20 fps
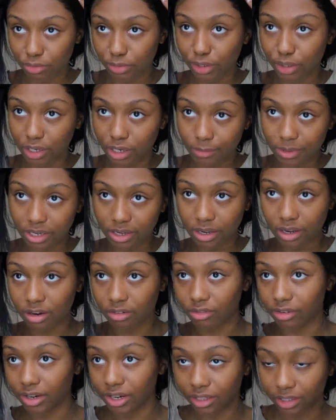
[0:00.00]
we're gonna be
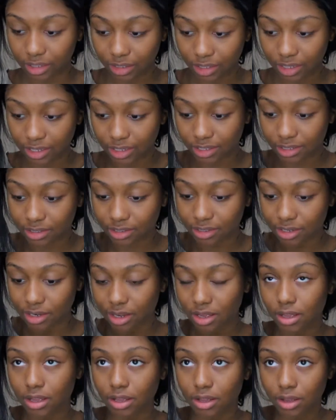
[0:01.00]
covering the lace
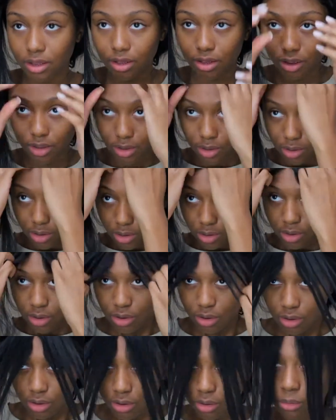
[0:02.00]

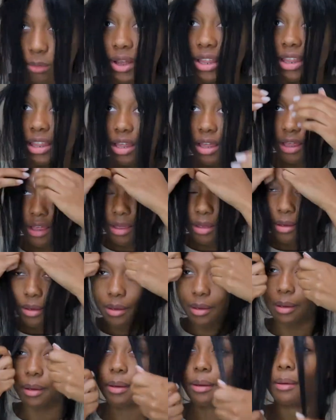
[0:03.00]
with
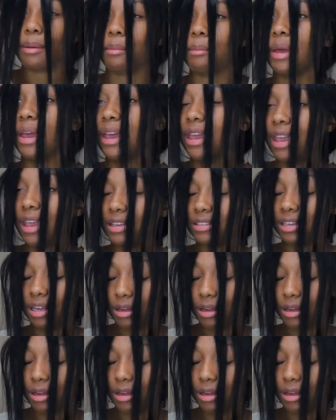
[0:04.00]
bangs.